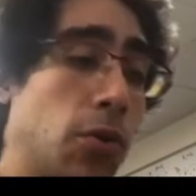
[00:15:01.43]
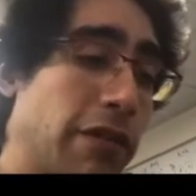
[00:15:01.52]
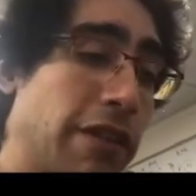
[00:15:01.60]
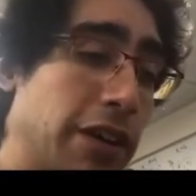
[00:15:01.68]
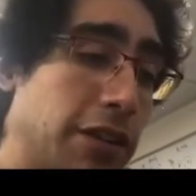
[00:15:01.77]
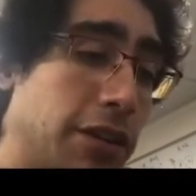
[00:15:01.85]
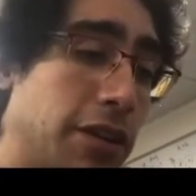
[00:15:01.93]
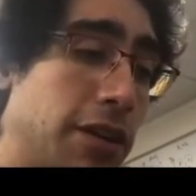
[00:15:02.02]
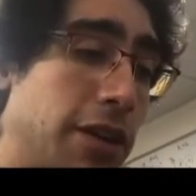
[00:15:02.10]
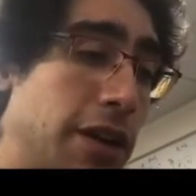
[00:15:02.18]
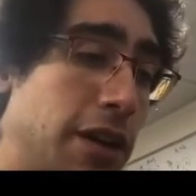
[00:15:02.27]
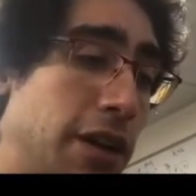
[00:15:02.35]
a vector.
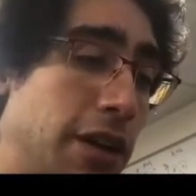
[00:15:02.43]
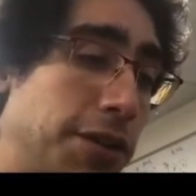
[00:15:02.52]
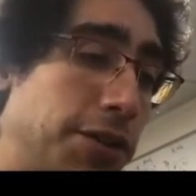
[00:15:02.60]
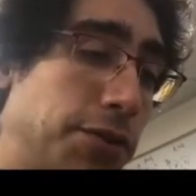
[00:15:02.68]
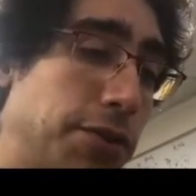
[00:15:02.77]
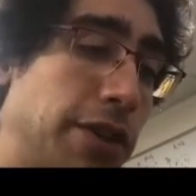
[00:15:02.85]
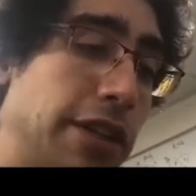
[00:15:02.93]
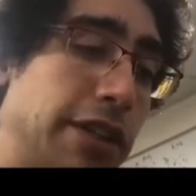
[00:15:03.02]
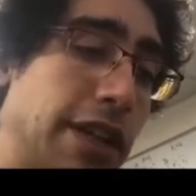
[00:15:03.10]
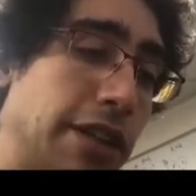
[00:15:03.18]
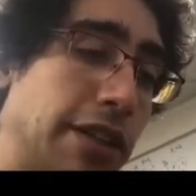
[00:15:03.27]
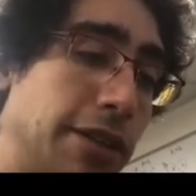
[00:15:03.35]
So we're going to
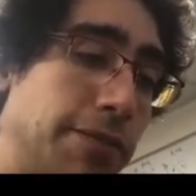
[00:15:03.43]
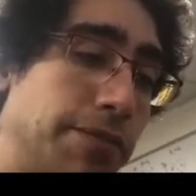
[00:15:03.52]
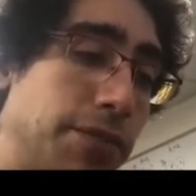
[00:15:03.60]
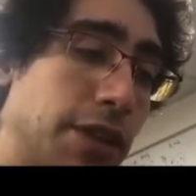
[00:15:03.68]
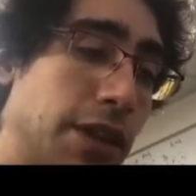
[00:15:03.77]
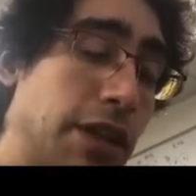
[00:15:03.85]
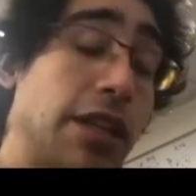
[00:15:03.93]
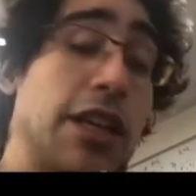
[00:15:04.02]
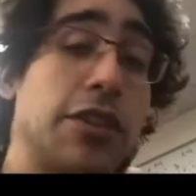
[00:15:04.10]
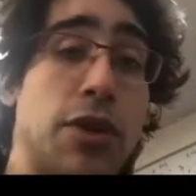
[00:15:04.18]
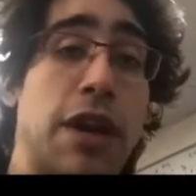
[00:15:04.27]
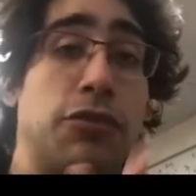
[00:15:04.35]
tell it, in
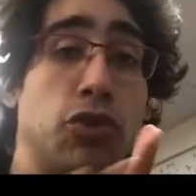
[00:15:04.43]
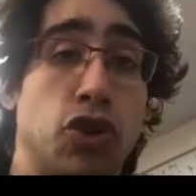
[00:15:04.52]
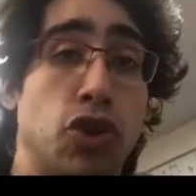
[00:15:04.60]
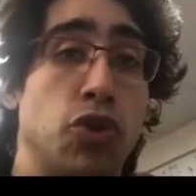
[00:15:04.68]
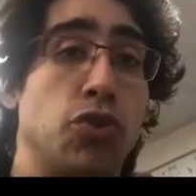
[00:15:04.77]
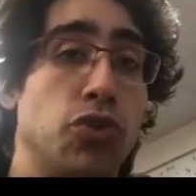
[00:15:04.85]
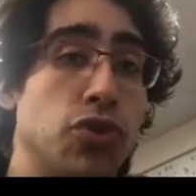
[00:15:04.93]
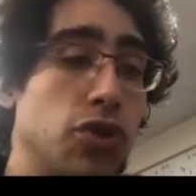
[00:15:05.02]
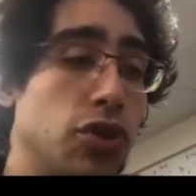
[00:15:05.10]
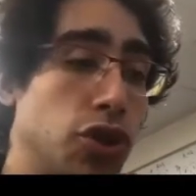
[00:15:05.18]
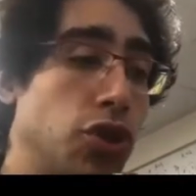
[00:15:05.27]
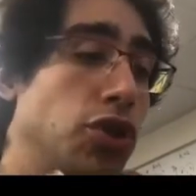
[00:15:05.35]
case you have to choose
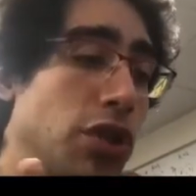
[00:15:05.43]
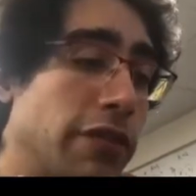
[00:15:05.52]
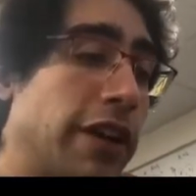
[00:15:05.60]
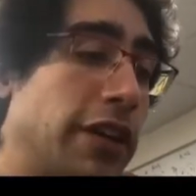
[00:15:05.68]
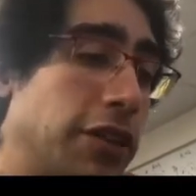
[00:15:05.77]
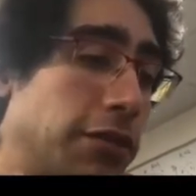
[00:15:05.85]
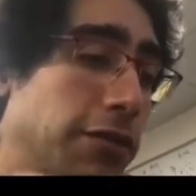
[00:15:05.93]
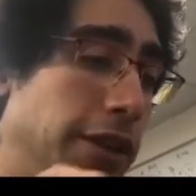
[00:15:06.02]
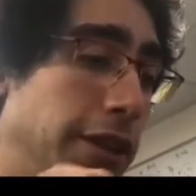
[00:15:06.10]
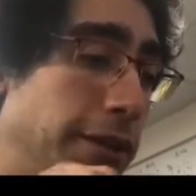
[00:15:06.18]
the vector one.